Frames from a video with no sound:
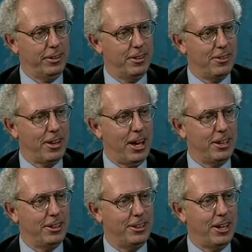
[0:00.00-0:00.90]
in this high
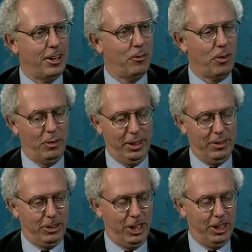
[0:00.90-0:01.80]
tech world we
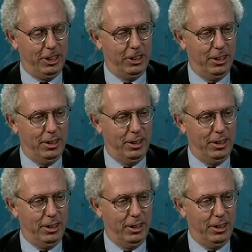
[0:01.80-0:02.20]
live change